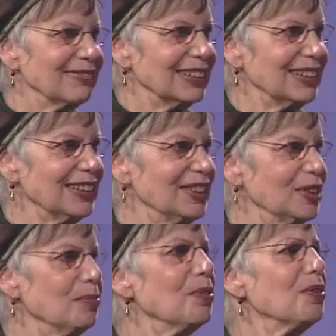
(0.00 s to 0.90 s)
little
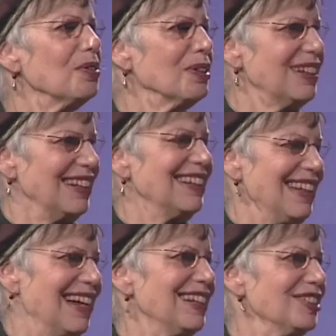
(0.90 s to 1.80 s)
support in
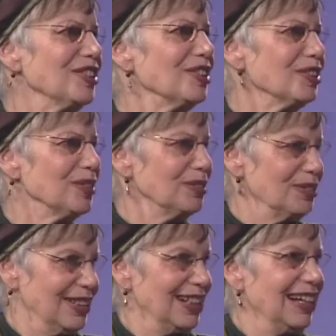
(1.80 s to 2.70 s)
that too.
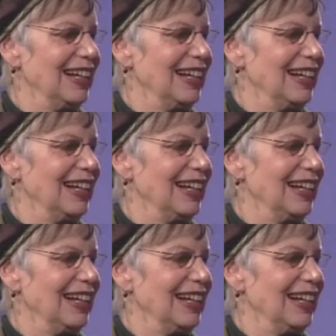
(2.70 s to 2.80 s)
Yeah.